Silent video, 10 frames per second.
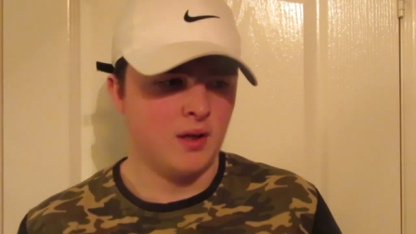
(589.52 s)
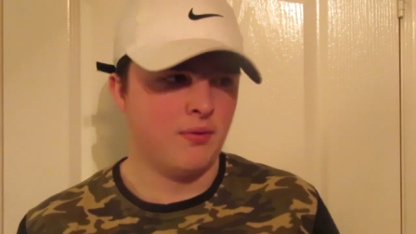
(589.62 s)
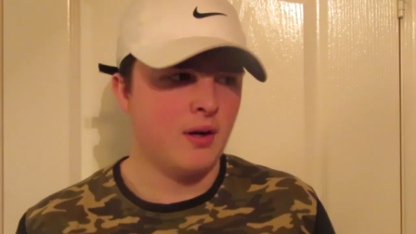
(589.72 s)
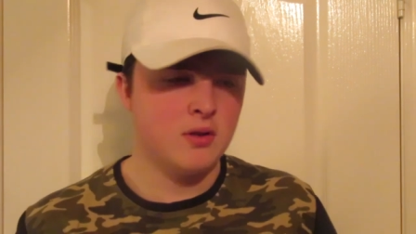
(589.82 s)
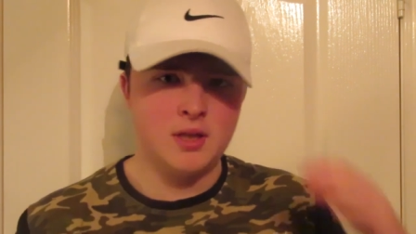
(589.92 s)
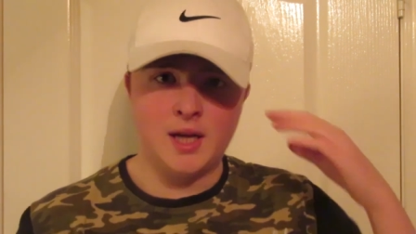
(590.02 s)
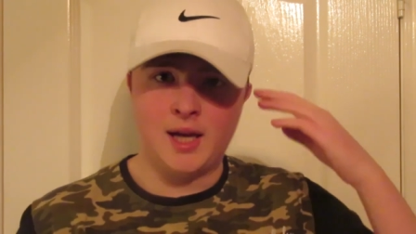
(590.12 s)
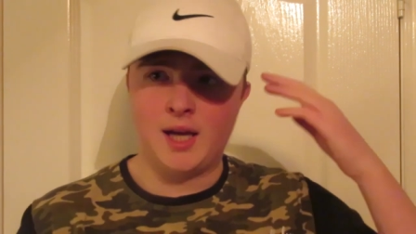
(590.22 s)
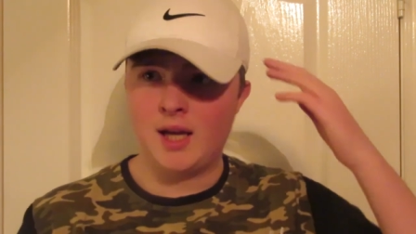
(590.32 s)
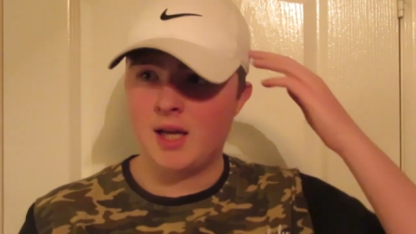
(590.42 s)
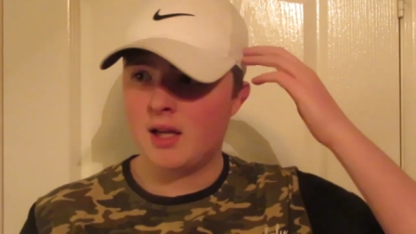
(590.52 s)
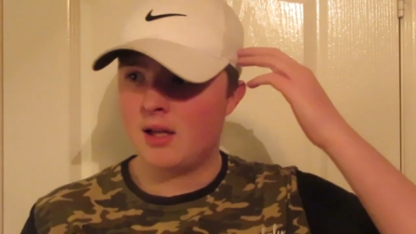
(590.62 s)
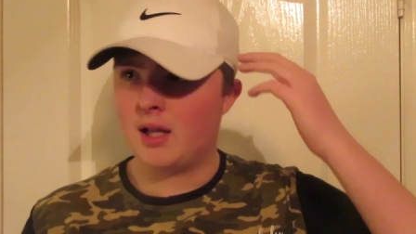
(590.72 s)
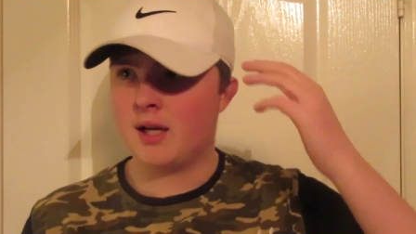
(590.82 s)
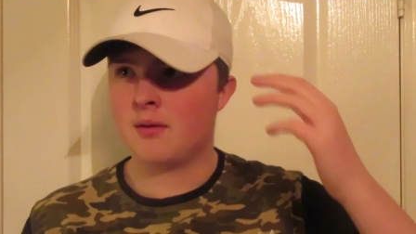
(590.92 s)
if I was to get
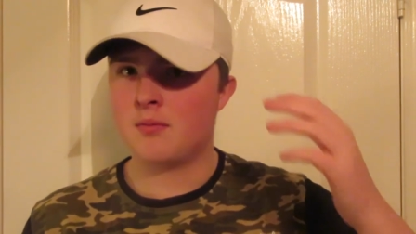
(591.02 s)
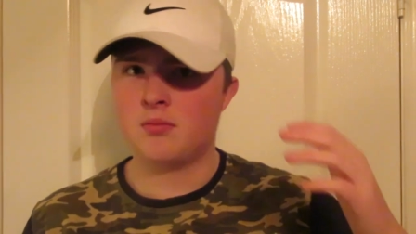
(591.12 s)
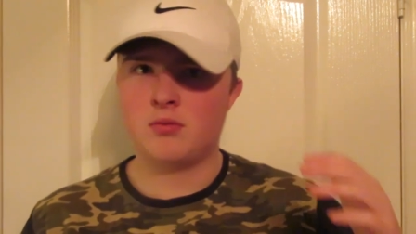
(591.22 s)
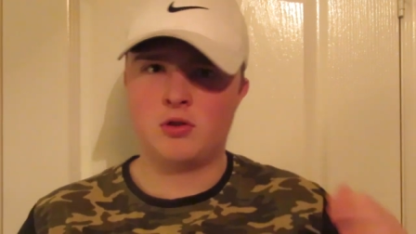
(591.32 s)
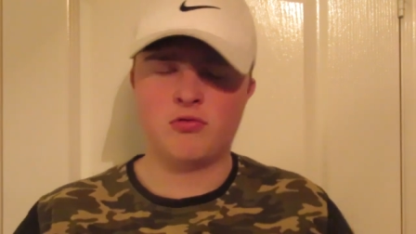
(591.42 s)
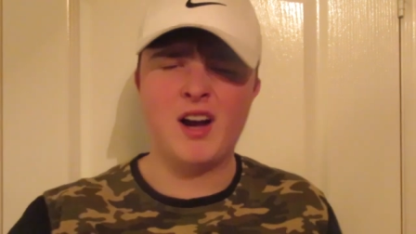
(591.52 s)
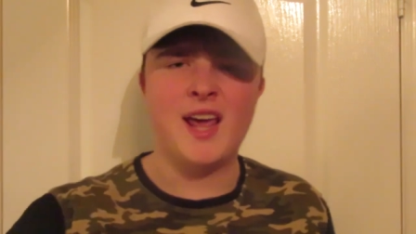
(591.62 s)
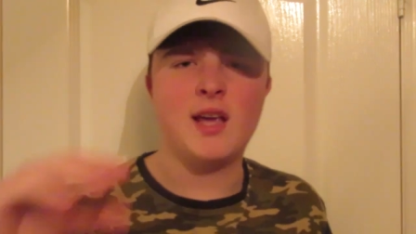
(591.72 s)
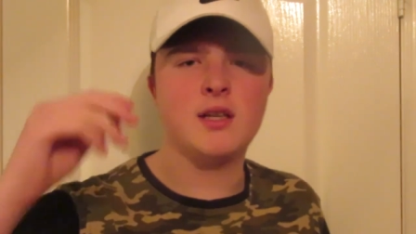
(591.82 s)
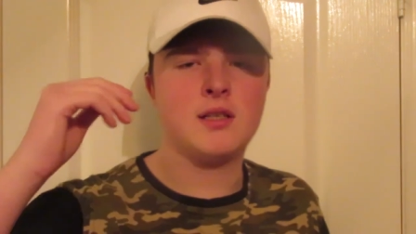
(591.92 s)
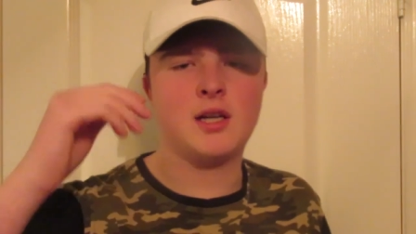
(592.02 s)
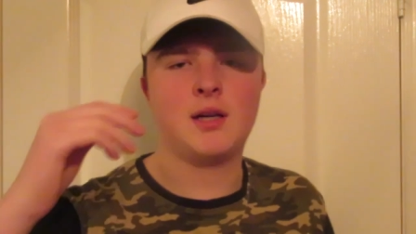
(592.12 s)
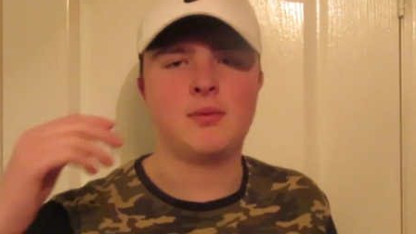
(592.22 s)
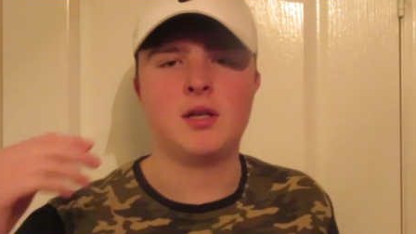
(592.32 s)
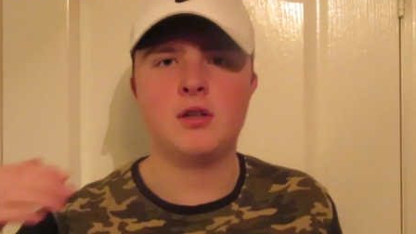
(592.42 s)
hit, like, grazed, like
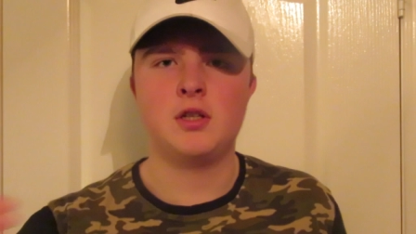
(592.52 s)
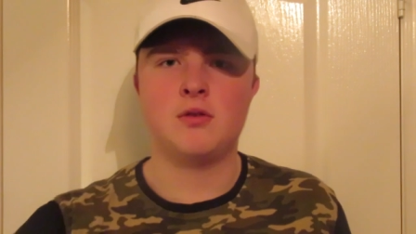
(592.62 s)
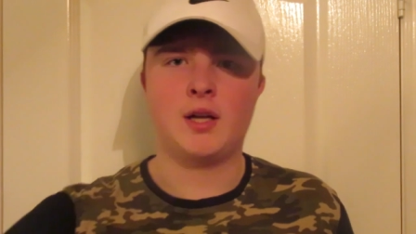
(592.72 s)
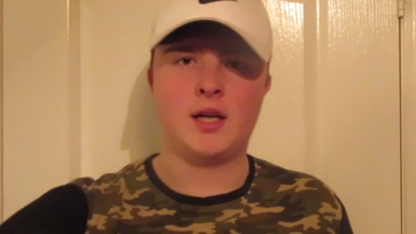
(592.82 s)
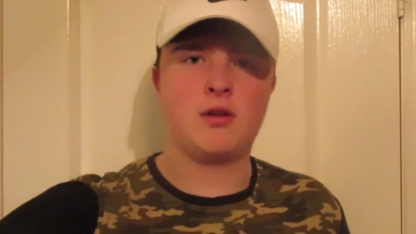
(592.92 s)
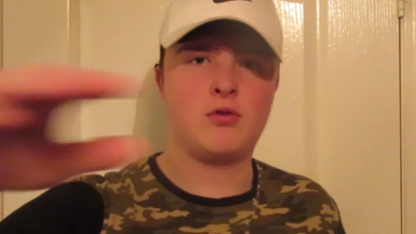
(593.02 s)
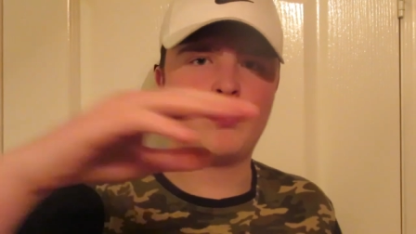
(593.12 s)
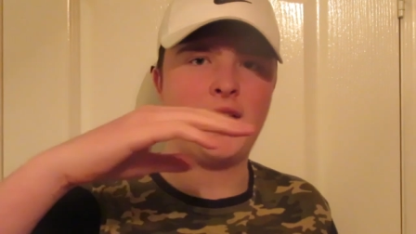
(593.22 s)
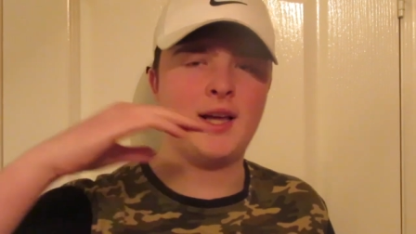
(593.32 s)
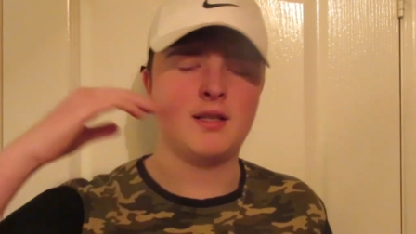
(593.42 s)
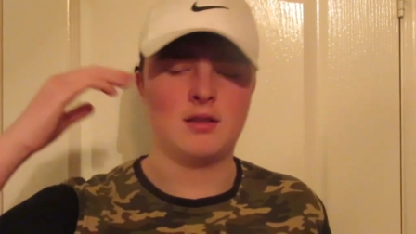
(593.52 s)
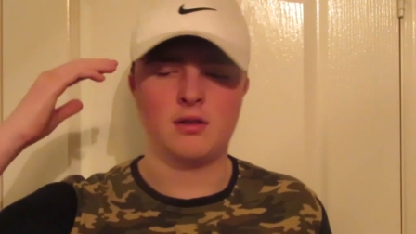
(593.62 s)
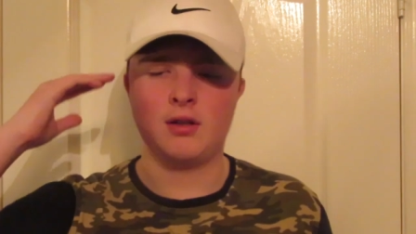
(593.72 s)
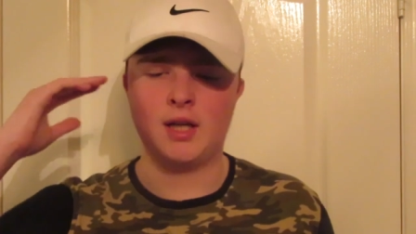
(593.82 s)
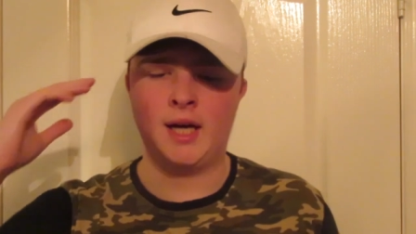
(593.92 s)
I'm telling you, like, grazed
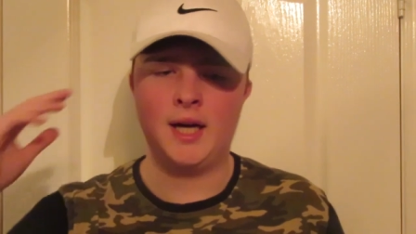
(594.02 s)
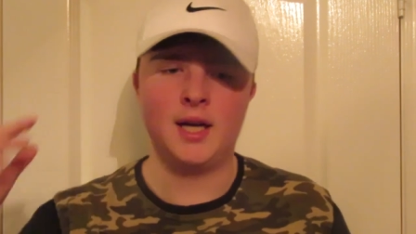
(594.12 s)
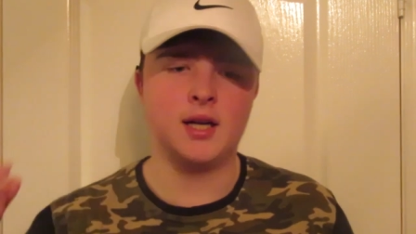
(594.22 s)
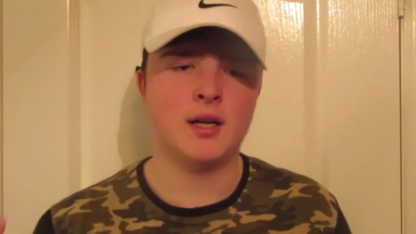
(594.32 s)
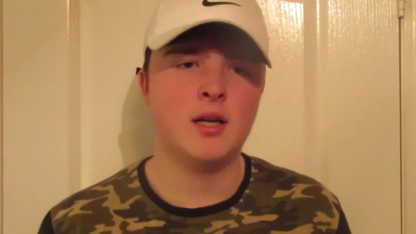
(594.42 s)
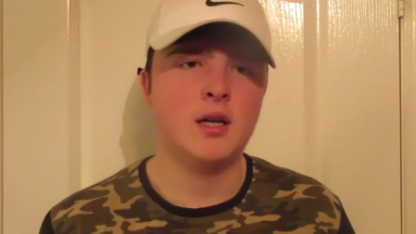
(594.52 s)
on the head,